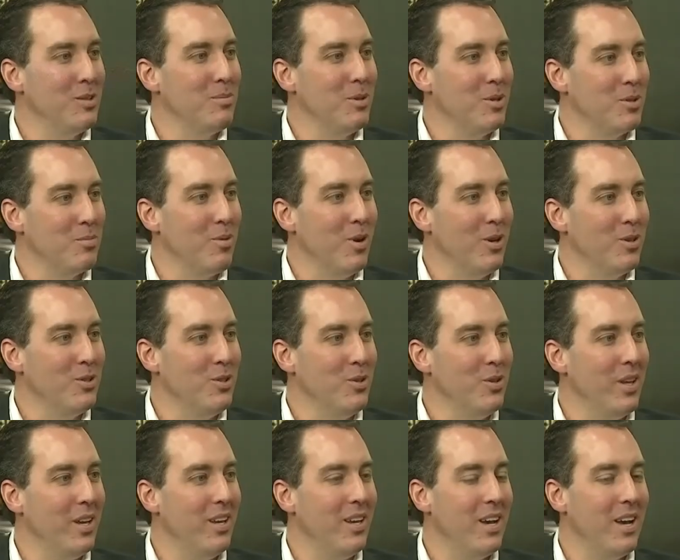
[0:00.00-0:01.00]
exhibitors' part
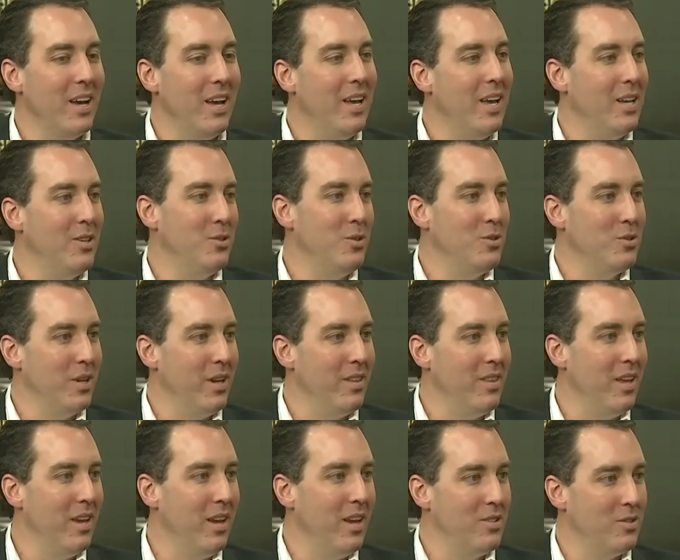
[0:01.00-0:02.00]
too. They, uh, as you
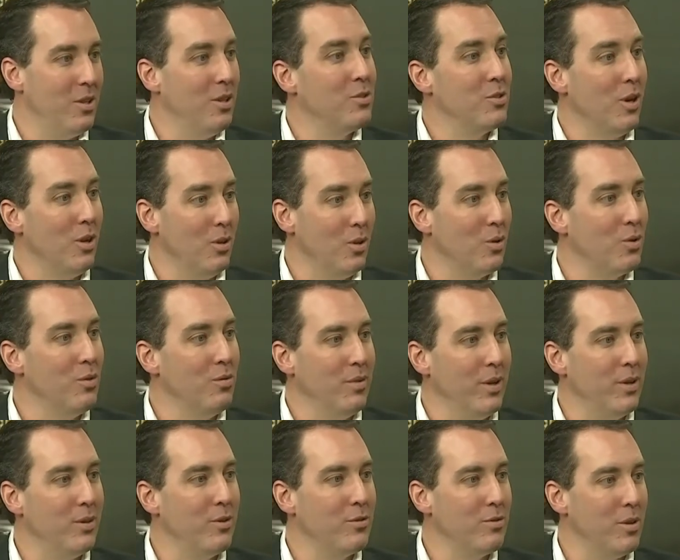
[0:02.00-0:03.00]
said, they, it's it's all local
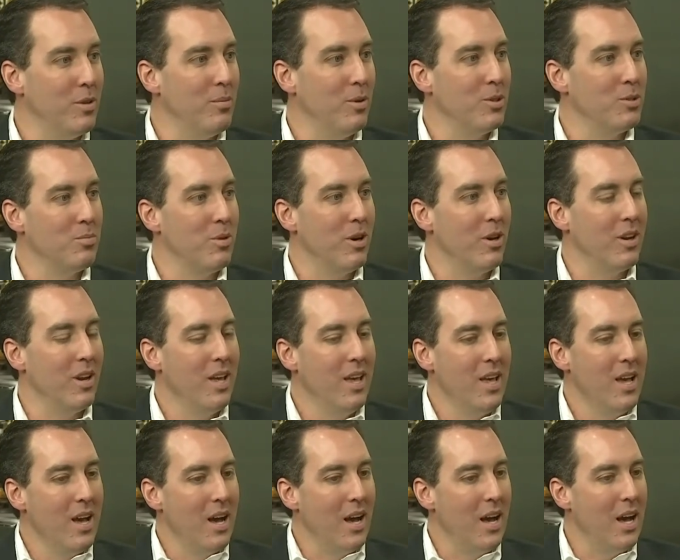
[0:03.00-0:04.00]
vendors for the mm -hmm. most
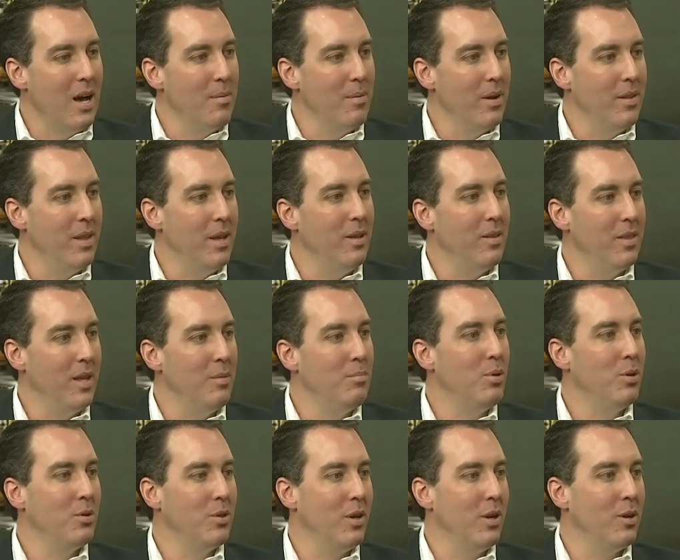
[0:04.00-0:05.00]
mm-hmm. part, um, and they, they
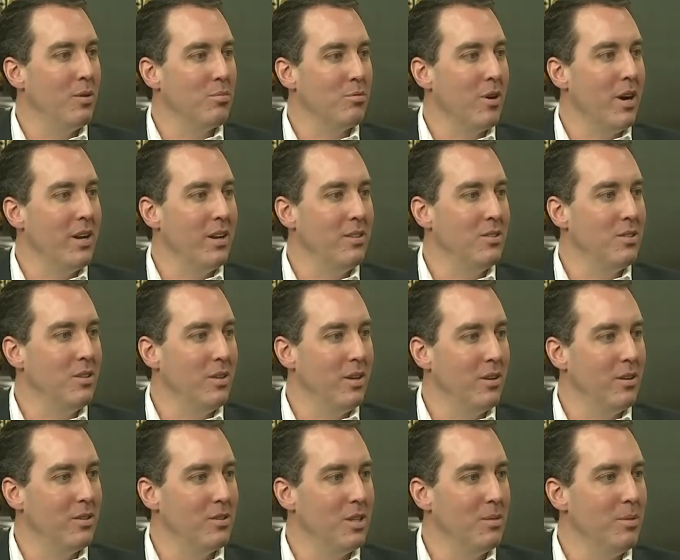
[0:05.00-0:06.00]
put their pride into
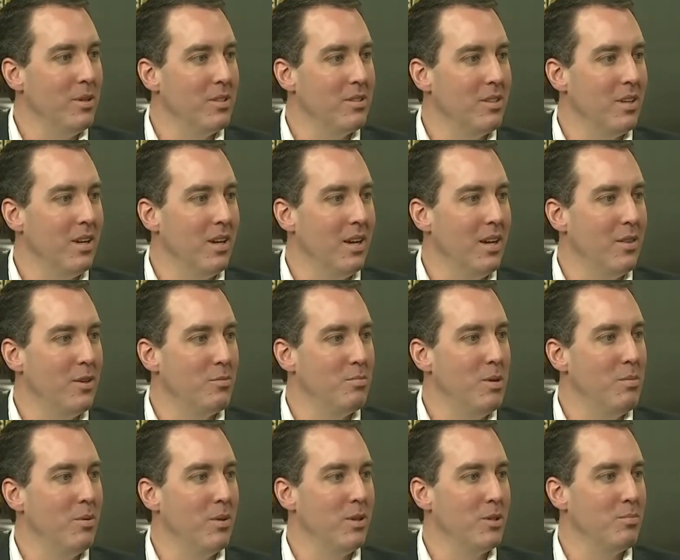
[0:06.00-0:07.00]
their exhibits. Uh, there's
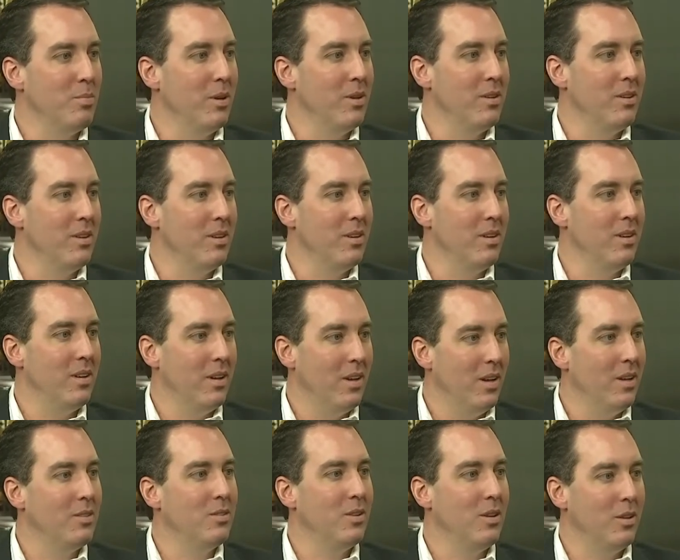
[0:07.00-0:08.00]
people that spend
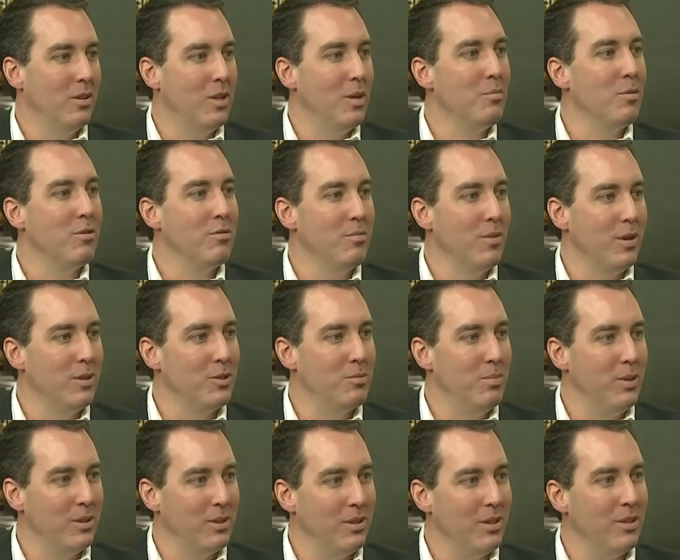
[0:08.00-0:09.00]
a, a, number of months
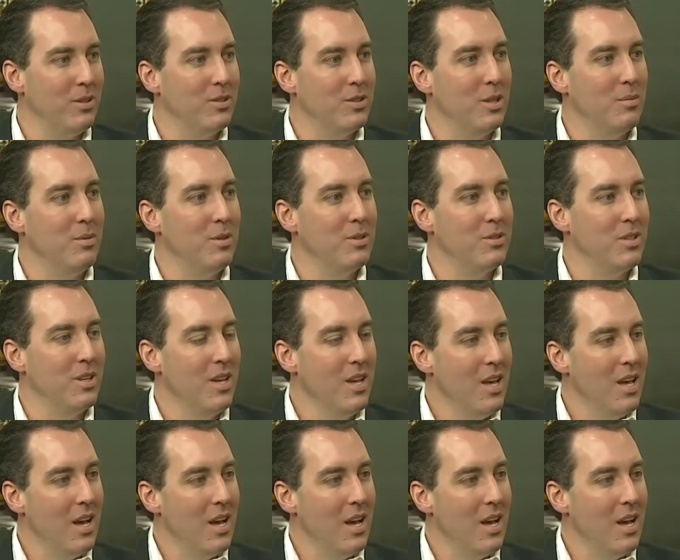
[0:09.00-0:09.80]
building their exhibits